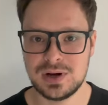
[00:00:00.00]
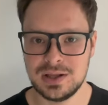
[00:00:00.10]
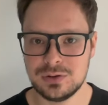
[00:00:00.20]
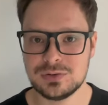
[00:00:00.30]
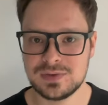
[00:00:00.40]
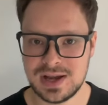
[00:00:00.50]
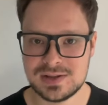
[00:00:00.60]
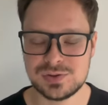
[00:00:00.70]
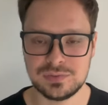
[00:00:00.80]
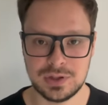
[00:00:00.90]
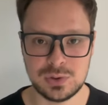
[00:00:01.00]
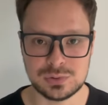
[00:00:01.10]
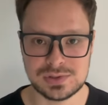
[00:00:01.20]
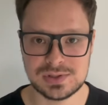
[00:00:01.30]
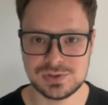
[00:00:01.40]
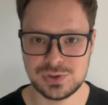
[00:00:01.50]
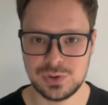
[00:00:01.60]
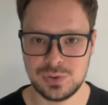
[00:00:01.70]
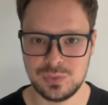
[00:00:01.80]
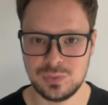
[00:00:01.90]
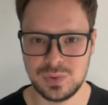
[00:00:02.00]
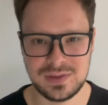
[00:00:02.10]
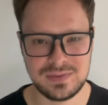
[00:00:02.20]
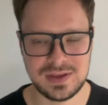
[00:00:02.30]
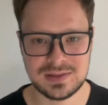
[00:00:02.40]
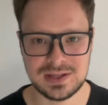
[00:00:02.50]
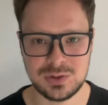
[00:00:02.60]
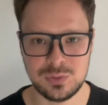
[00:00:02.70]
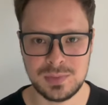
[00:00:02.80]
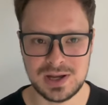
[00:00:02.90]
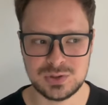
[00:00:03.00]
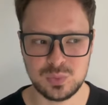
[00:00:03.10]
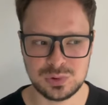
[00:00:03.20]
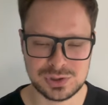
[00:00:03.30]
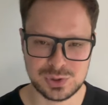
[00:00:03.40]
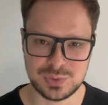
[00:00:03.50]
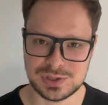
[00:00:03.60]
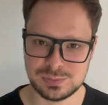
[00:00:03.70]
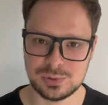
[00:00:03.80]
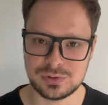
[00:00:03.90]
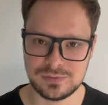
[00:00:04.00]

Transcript: are a lot of kinds of loans, so one thing that you might want to explore